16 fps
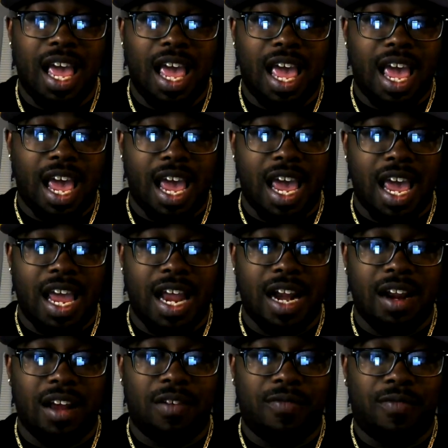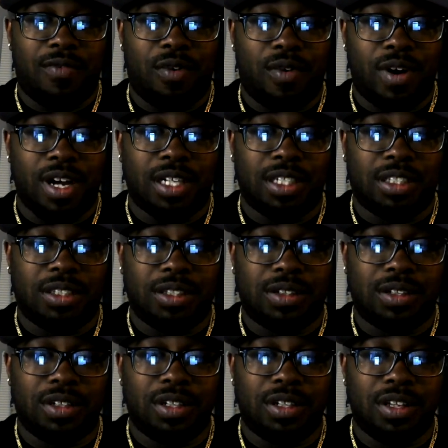and avoids
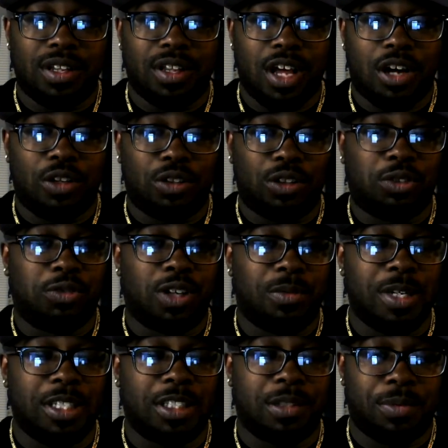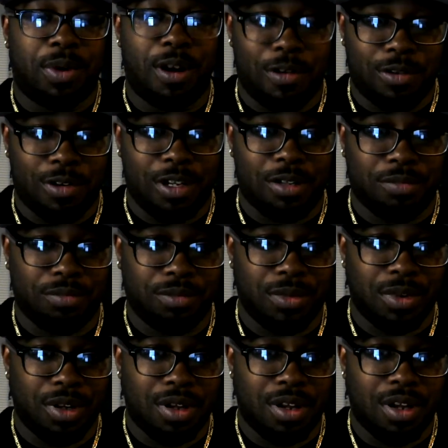those from his opponent.
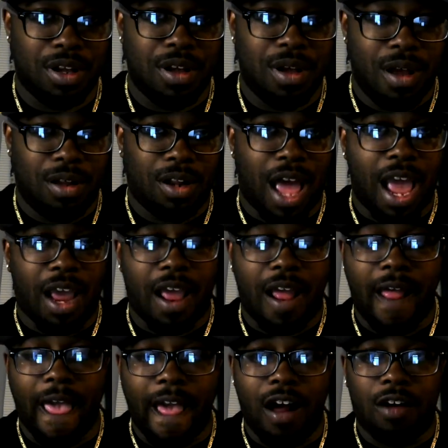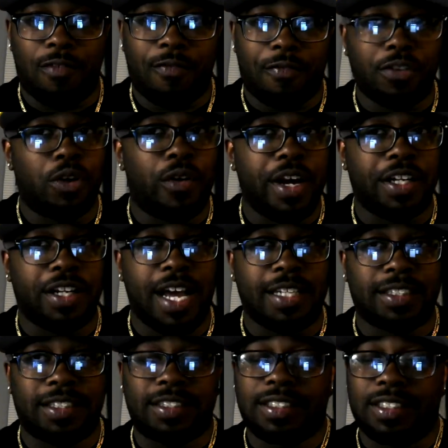Like how Floyd
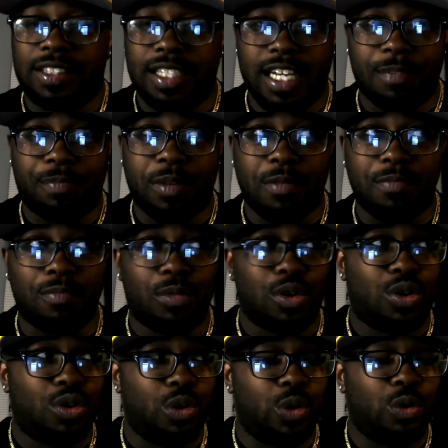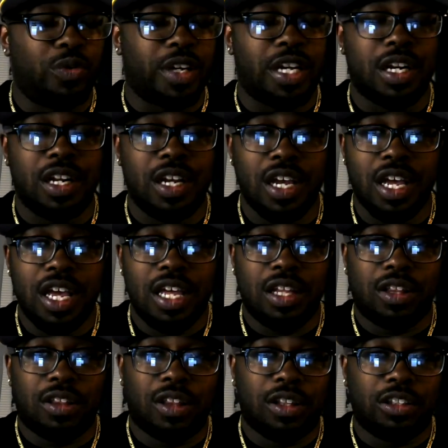likes to slip and move and
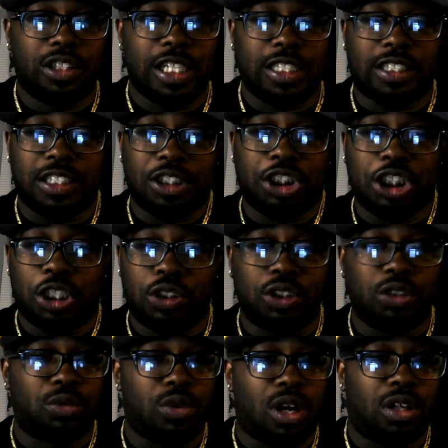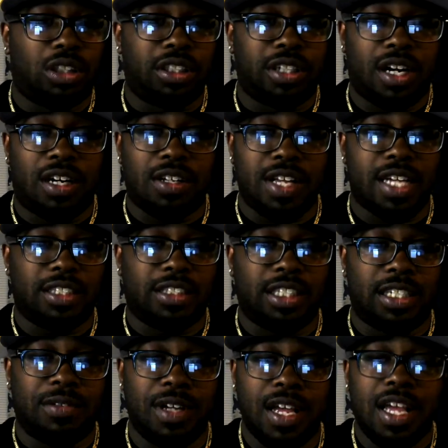does the shoulder roll and all that
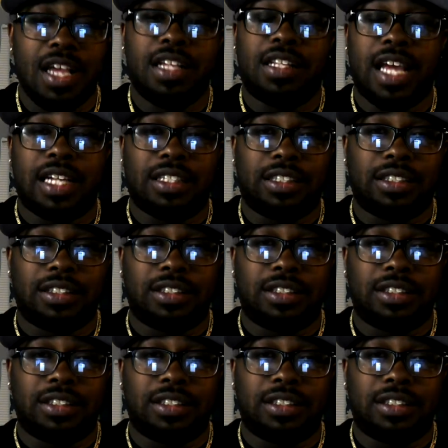stuff. That